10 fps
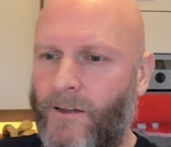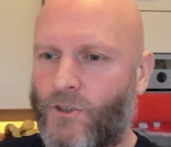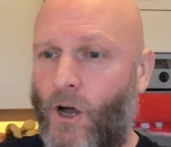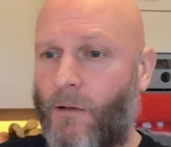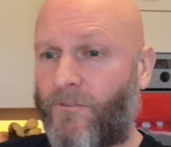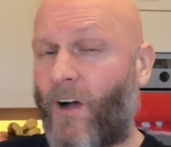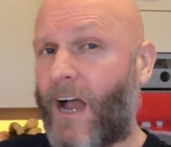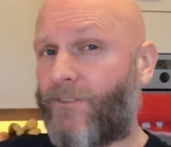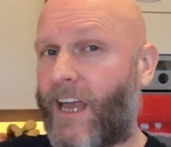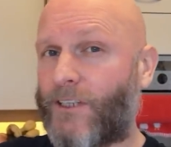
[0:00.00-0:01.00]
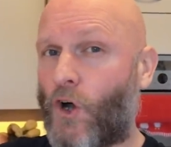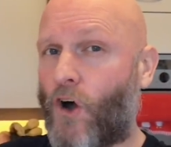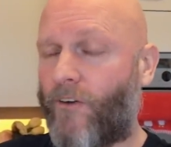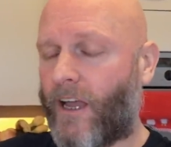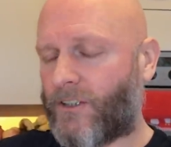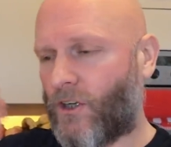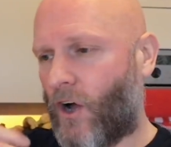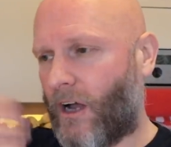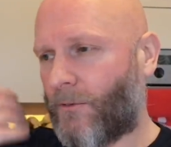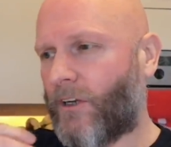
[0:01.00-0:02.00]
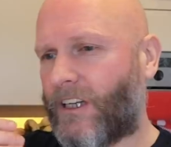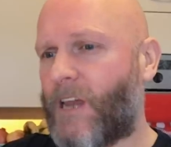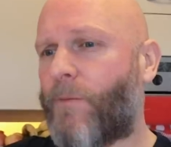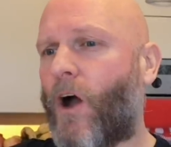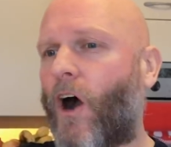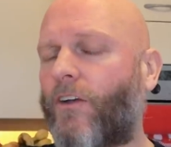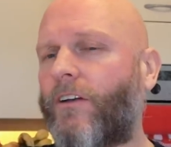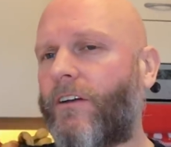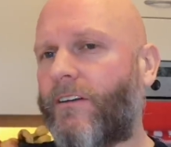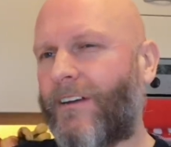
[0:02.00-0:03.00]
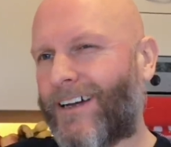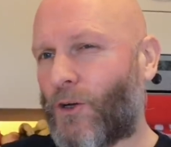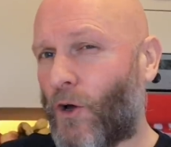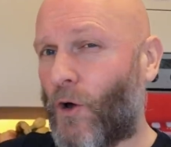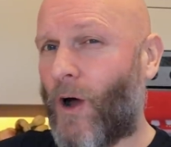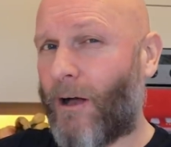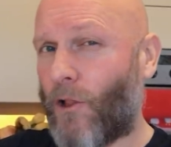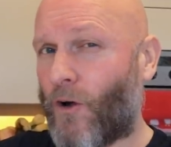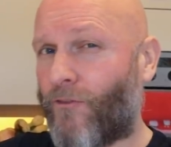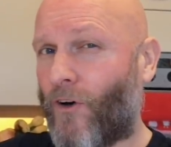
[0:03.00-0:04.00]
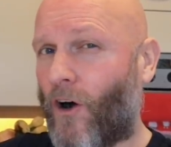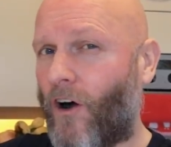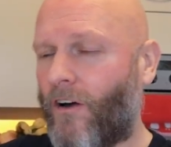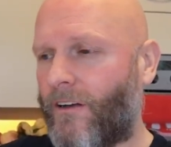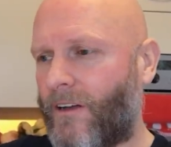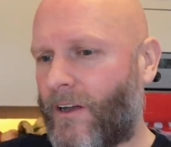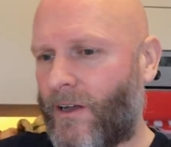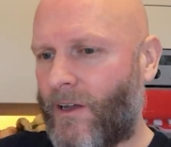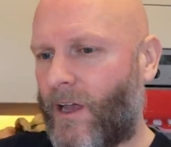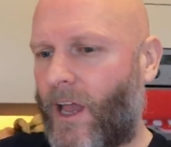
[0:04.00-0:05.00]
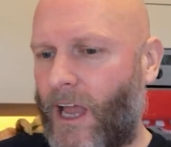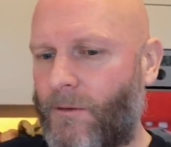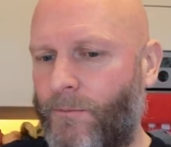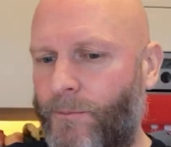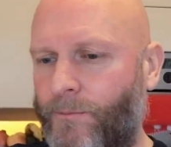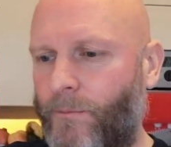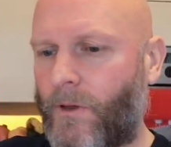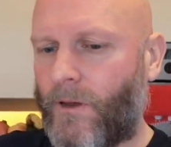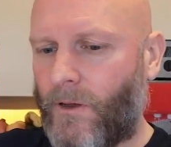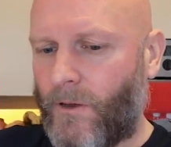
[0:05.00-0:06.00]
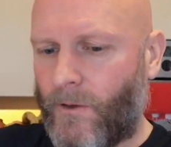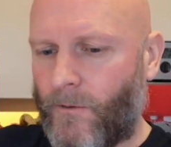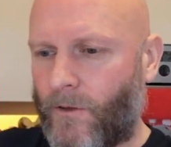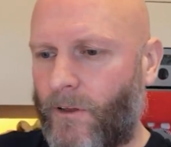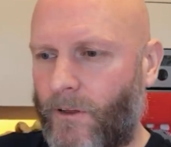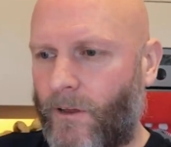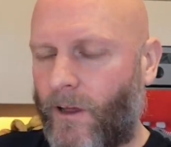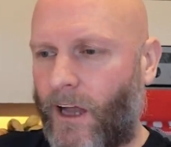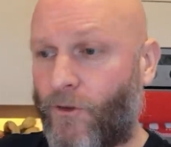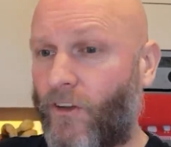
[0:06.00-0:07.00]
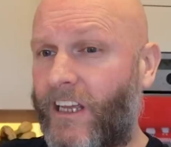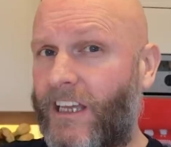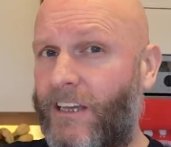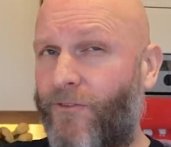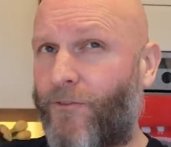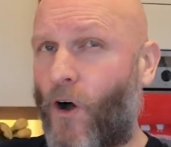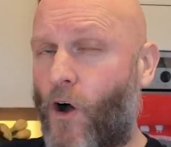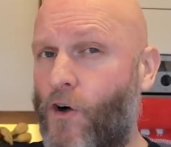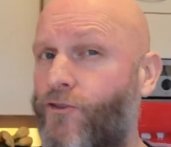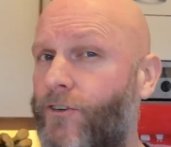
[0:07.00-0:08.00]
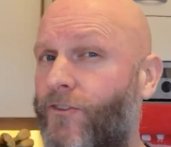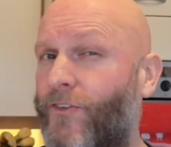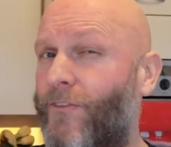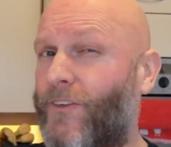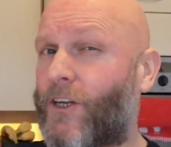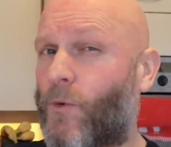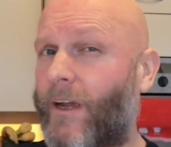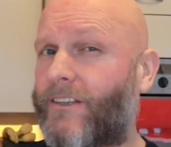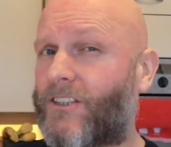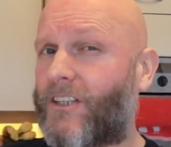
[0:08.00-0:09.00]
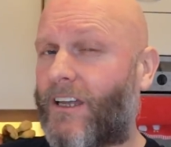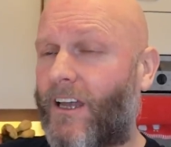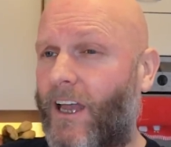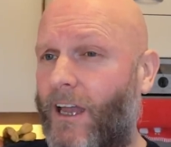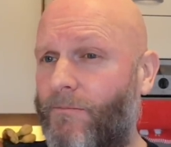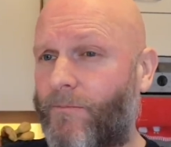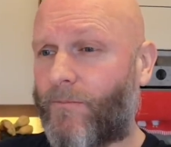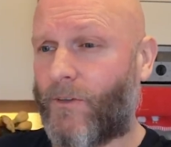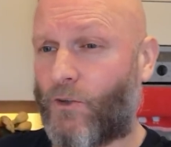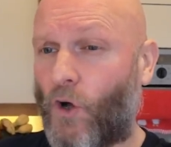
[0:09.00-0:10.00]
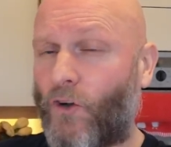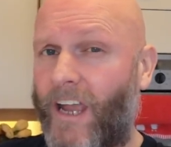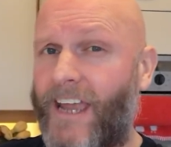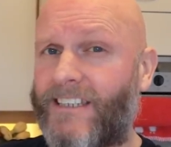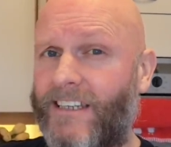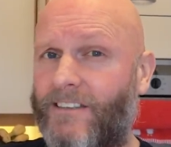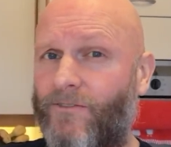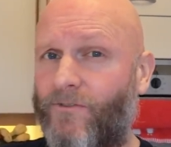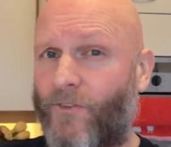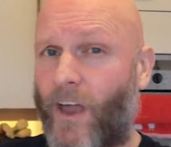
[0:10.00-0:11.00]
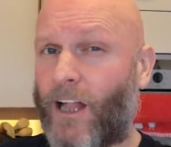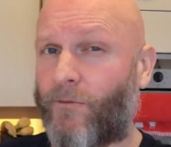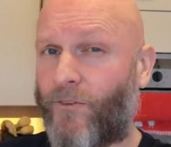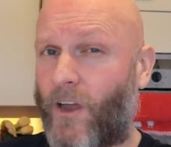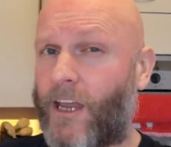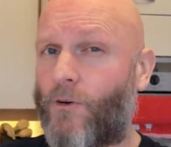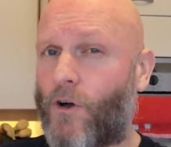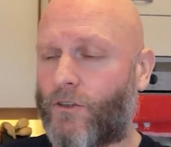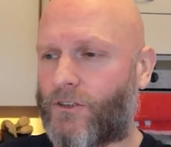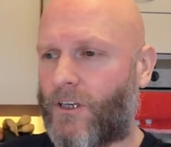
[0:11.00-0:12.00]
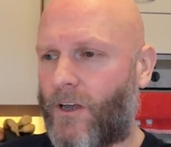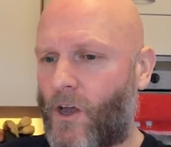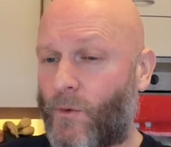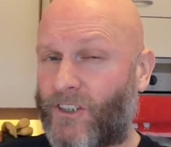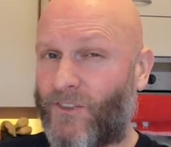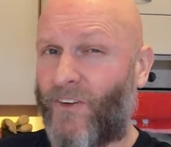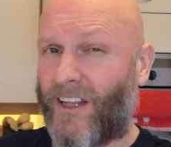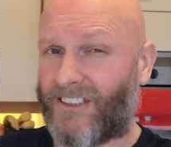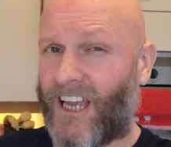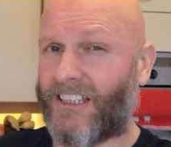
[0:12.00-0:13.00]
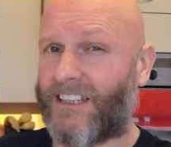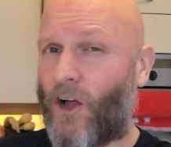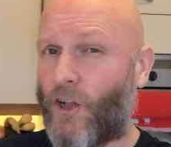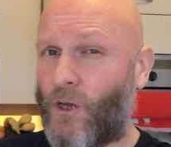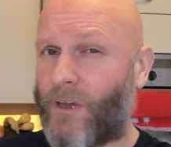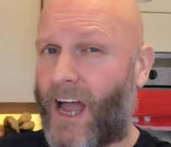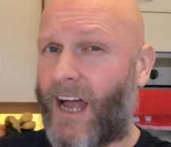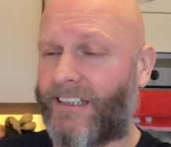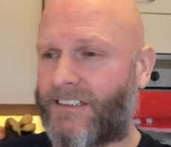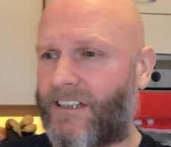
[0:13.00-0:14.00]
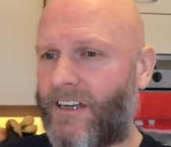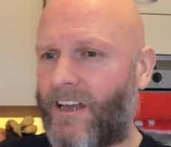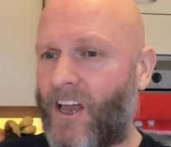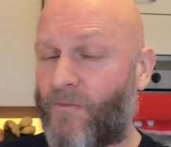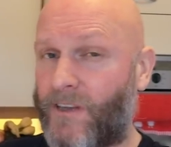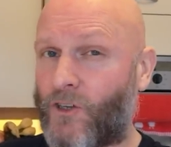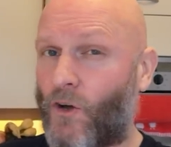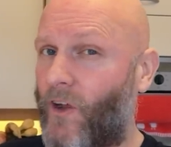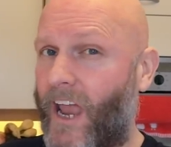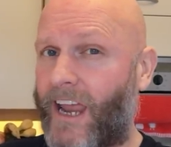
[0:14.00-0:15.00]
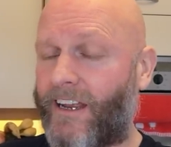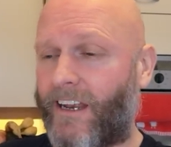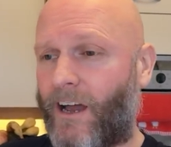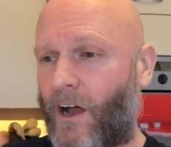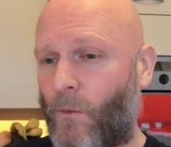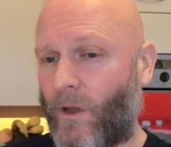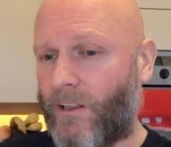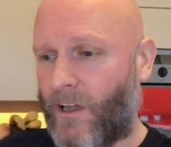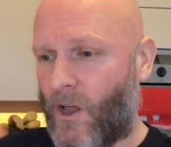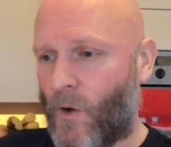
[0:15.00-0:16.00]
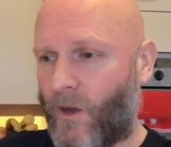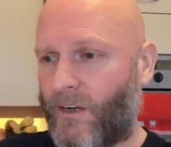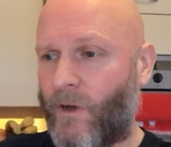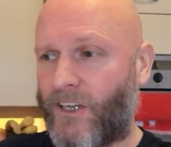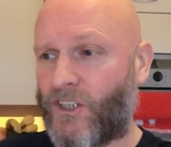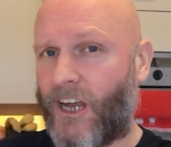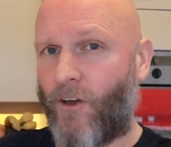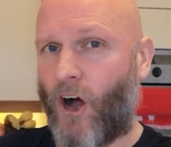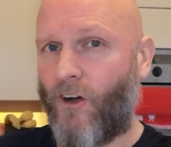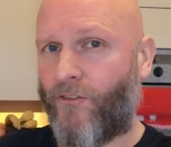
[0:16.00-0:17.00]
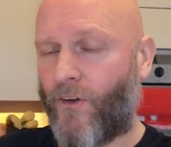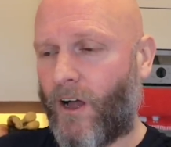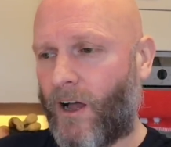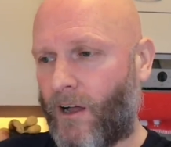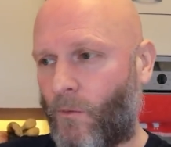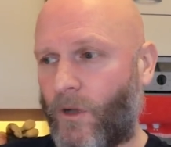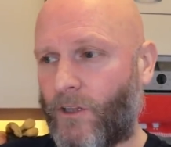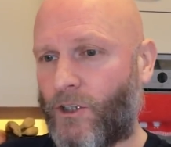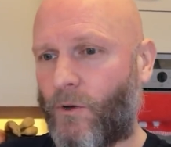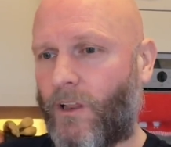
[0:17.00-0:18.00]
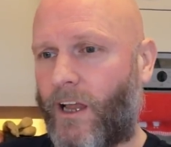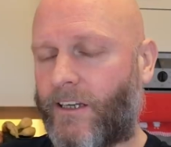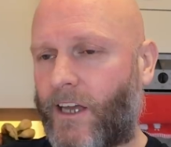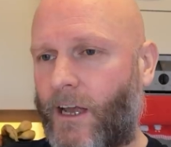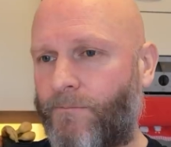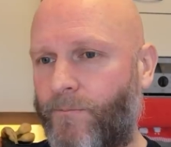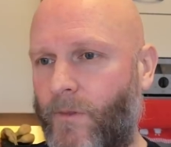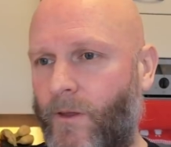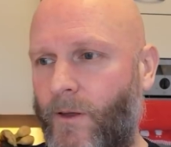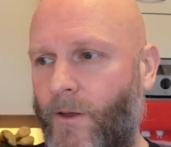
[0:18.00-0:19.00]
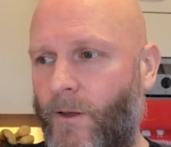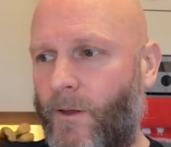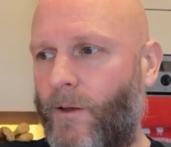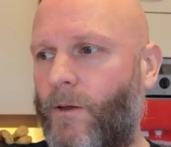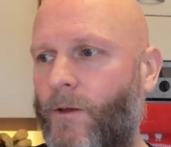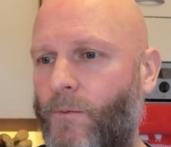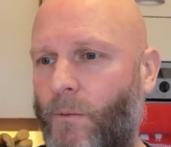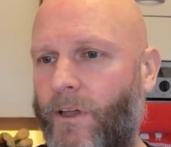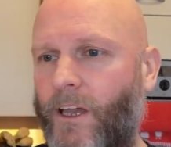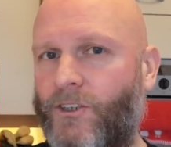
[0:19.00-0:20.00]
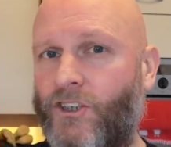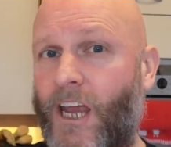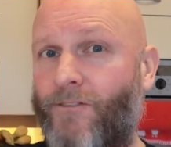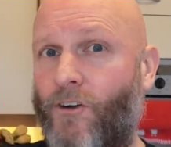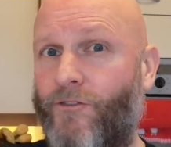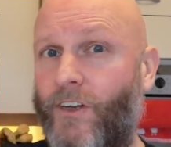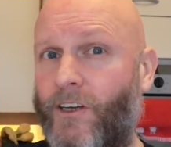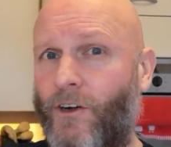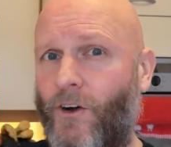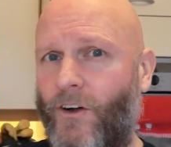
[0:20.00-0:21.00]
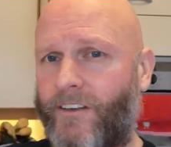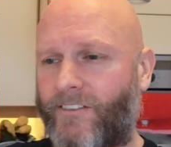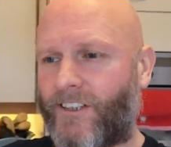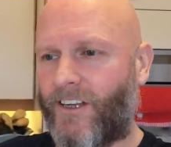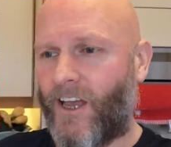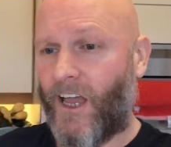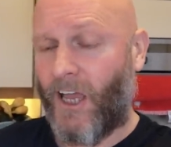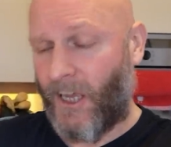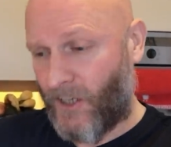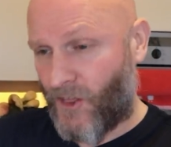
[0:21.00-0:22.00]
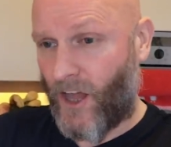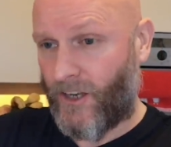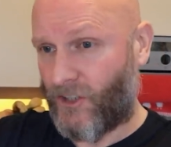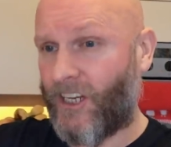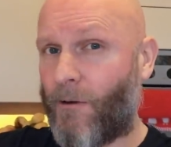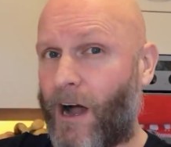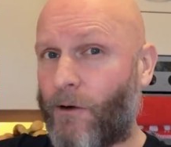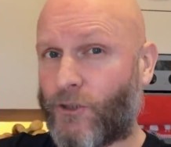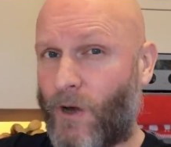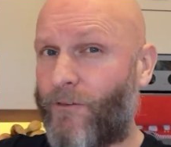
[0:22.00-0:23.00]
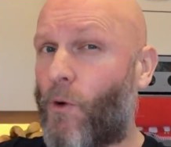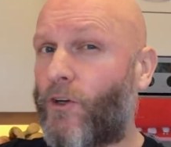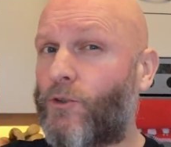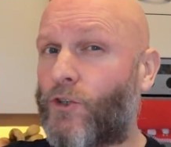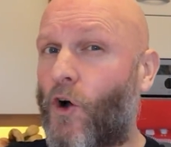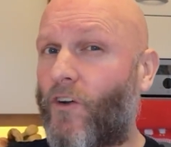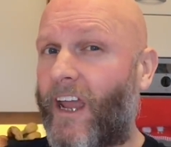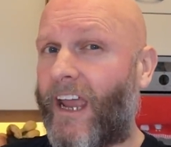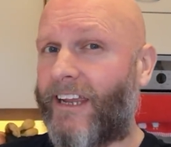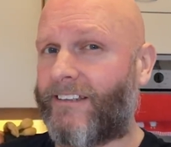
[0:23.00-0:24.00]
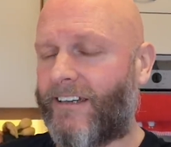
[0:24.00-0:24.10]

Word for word: So I'm five days over. So I'm going to keep it on. I don't know how long for. Um, I've got nearly 450 quid um, donated for Help for Heroes which is fantastic. All you guys have been donating, and I, I will when I when I shave it off, I will do a like um, probably a shave off video and and a, and a, shout out to everyone who's donated.